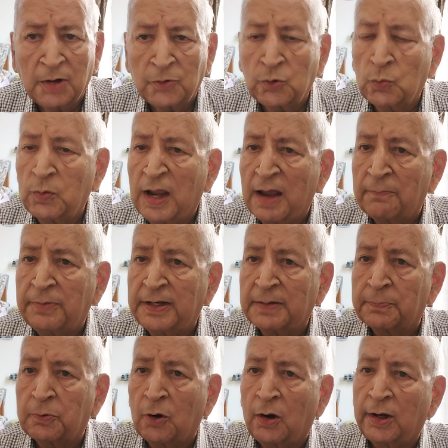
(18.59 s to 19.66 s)
you may have been
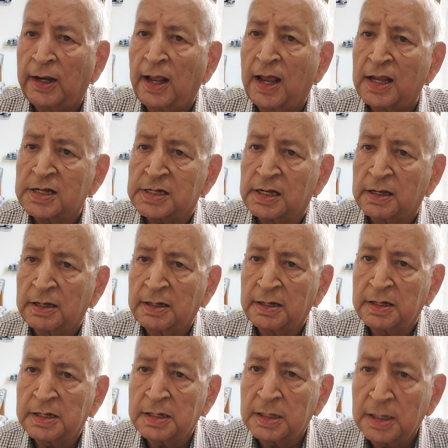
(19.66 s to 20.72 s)
employed as a
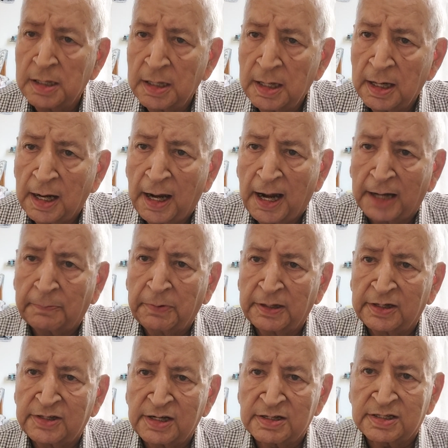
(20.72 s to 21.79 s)
admin
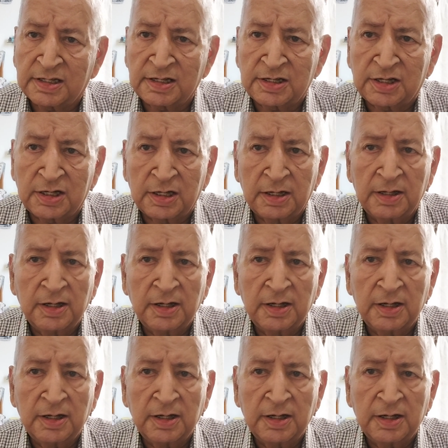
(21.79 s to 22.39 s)
assistant,